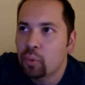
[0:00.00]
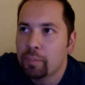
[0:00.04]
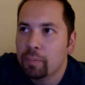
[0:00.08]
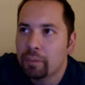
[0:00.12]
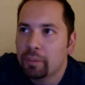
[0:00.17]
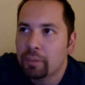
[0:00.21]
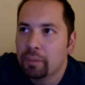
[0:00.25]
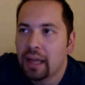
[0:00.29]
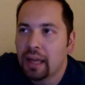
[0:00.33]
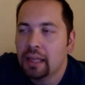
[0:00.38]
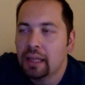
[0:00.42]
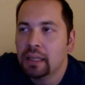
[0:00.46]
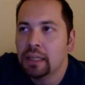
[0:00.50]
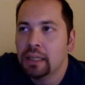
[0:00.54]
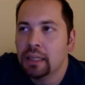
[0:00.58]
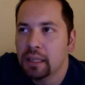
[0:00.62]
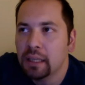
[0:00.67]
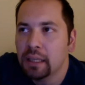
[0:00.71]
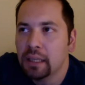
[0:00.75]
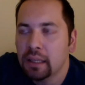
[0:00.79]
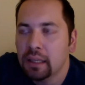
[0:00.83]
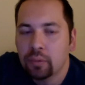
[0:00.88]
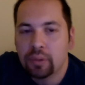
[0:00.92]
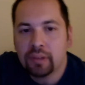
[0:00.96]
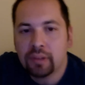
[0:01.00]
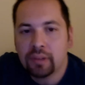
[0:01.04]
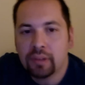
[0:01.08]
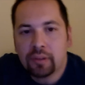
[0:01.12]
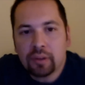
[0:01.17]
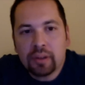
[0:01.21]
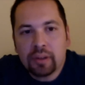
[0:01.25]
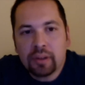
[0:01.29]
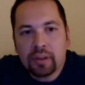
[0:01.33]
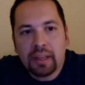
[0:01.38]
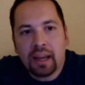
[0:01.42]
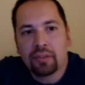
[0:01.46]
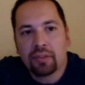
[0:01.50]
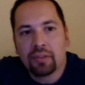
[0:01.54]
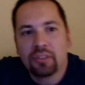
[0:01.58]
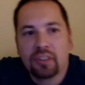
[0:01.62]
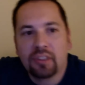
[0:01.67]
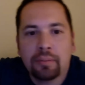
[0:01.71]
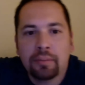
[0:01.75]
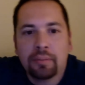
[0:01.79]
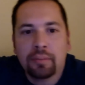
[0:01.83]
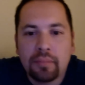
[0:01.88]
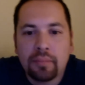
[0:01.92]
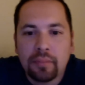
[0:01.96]
We're planning, and we already have
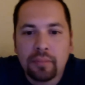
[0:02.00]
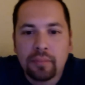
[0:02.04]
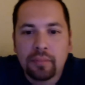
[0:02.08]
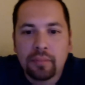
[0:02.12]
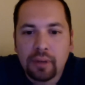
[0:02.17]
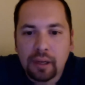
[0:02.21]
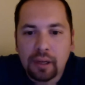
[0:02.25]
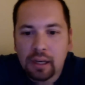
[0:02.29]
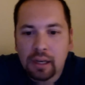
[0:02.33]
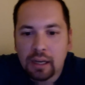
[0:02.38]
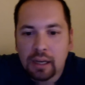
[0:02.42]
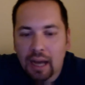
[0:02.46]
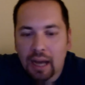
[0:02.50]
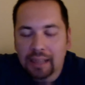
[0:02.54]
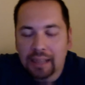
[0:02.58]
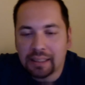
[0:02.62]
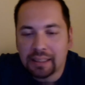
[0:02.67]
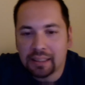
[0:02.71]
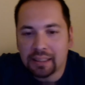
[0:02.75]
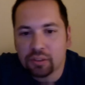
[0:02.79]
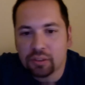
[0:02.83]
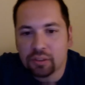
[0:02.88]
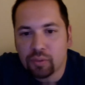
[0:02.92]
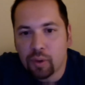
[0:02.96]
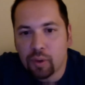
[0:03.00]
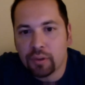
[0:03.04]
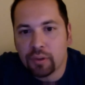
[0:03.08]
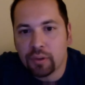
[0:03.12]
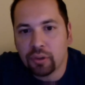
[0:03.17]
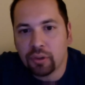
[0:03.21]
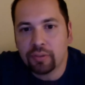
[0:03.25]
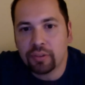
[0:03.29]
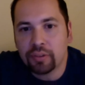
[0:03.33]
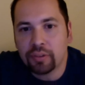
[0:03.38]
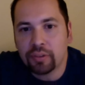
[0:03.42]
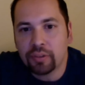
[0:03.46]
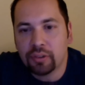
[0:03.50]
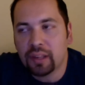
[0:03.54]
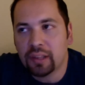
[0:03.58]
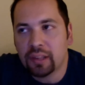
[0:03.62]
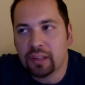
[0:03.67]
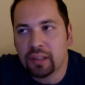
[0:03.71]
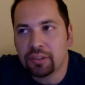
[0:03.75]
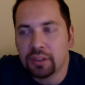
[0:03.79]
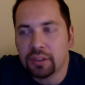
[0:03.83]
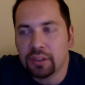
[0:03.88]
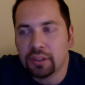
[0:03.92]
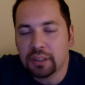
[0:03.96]
some ideas of what we're doing for
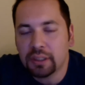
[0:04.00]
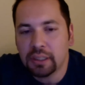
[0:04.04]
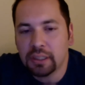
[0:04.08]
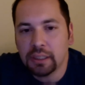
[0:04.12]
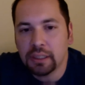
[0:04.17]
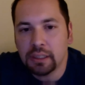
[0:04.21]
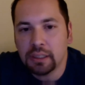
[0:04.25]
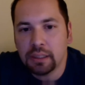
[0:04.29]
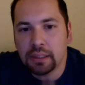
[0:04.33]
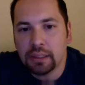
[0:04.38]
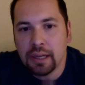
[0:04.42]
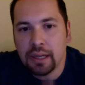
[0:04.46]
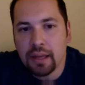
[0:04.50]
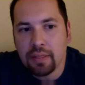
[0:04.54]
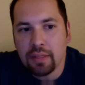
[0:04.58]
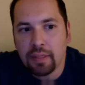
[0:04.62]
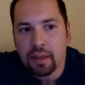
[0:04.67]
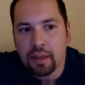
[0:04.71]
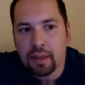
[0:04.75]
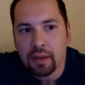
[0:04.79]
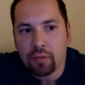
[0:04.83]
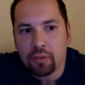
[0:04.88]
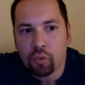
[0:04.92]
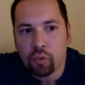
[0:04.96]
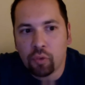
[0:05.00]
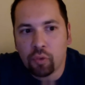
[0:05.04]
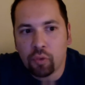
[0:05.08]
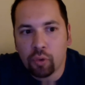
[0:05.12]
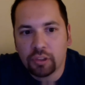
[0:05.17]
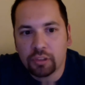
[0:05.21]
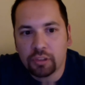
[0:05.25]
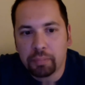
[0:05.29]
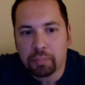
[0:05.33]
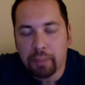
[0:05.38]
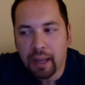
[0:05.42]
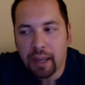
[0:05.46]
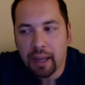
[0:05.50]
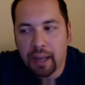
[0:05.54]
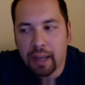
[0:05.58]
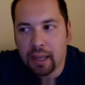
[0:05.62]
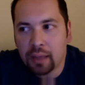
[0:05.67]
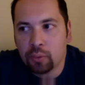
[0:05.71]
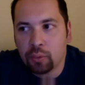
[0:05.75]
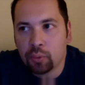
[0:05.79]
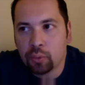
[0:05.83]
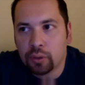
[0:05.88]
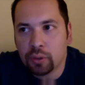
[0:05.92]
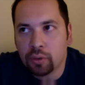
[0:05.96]
2013. And then for
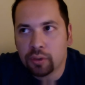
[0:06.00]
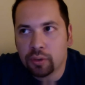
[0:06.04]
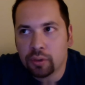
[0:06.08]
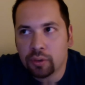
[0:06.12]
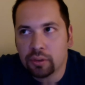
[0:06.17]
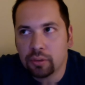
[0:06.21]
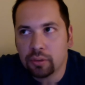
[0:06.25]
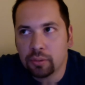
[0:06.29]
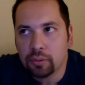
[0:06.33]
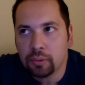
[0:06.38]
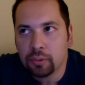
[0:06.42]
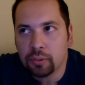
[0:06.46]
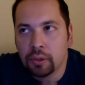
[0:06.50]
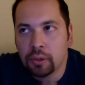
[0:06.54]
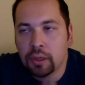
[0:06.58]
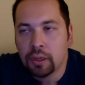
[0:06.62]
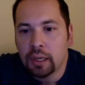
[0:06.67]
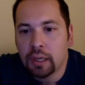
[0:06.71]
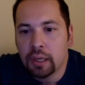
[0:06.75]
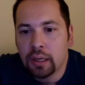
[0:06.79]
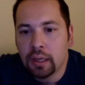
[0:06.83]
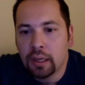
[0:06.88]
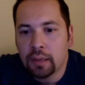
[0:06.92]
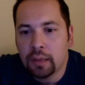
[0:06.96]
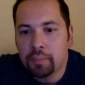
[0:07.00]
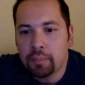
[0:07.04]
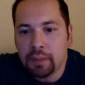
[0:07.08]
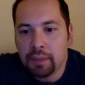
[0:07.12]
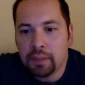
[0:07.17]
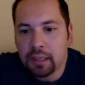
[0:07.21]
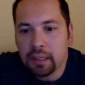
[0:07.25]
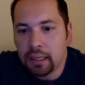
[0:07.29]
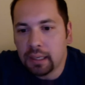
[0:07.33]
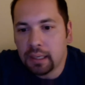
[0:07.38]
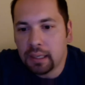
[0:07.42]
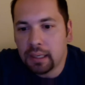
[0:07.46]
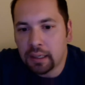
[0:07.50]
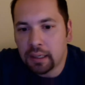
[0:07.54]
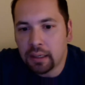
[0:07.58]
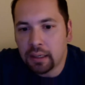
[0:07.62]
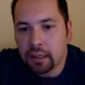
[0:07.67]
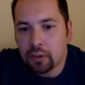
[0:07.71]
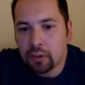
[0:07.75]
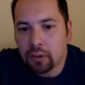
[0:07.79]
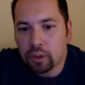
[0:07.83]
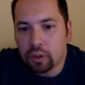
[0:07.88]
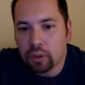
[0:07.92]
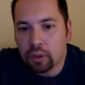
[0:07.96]
Japan, we're going to be
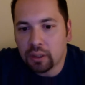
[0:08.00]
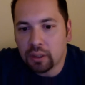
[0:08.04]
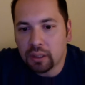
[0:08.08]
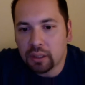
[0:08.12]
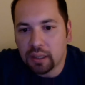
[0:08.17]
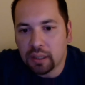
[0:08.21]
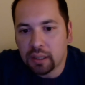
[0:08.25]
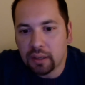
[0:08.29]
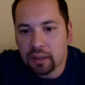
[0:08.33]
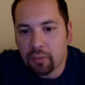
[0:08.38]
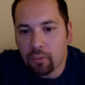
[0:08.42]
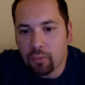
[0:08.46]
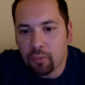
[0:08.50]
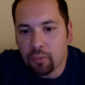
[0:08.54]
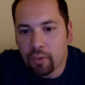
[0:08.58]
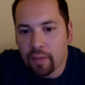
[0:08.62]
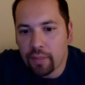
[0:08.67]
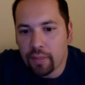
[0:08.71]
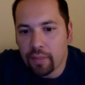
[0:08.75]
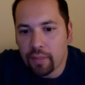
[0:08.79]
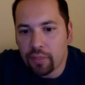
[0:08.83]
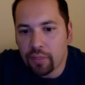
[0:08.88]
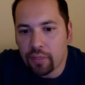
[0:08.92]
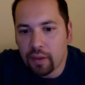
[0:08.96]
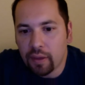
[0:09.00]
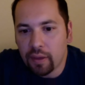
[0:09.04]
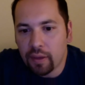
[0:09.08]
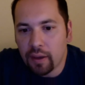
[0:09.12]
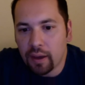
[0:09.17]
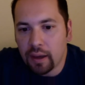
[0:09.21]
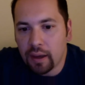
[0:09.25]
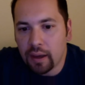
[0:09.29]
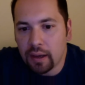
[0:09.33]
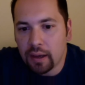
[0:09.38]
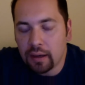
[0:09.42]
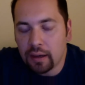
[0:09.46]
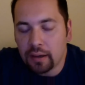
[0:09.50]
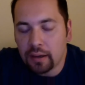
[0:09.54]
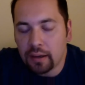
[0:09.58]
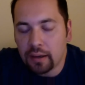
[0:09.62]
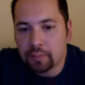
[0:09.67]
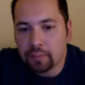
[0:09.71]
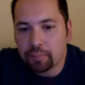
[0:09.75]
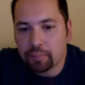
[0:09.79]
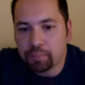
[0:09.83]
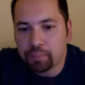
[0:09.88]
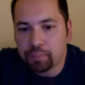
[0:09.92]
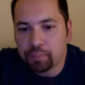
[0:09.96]
working with
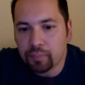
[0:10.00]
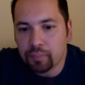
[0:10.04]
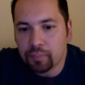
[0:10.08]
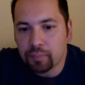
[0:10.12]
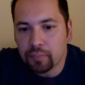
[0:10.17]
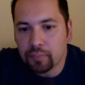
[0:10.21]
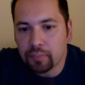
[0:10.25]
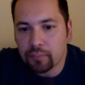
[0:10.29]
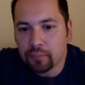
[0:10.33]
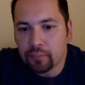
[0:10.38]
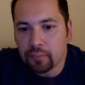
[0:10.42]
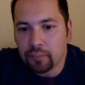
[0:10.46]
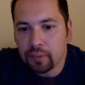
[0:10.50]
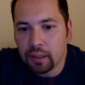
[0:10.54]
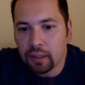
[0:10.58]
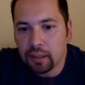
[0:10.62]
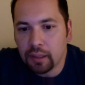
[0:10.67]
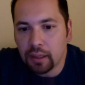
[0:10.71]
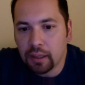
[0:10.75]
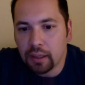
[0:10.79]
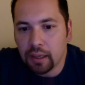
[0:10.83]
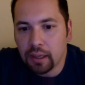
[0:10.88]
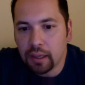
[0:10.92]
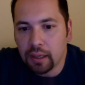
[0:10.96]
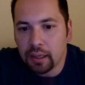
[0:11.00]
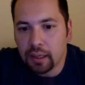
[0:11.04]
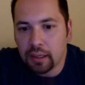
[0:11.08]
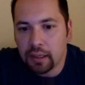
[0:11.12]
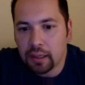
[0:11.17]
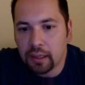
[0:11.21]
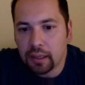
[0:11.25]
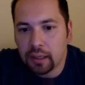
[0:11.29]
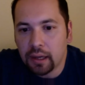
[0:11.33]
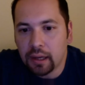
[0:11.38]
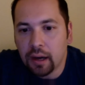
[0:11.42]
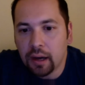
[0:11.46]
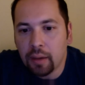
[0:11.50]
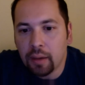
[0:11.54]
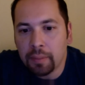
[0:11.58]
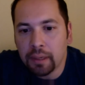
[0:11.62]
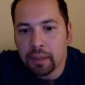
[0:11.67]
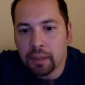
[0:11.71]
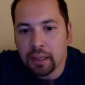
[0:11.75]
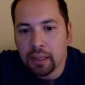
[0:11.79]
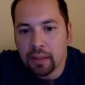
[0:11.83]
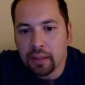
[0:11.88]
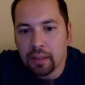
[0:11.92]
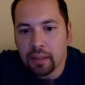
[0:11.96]
a
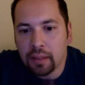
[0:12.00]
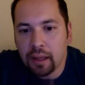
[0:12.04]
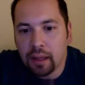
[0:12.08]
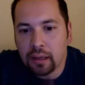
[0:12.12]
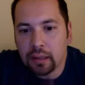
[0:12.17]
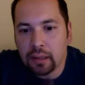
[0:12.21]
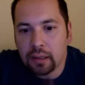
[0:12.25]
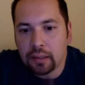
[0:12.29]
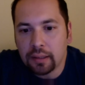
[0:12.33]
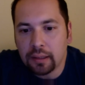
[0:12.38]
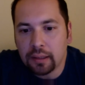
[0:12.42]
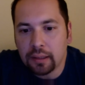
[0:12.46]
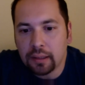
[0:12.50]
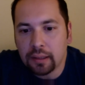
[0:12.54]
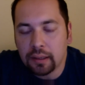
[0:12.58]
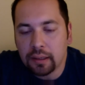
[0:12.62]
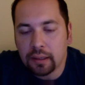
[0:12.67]
company that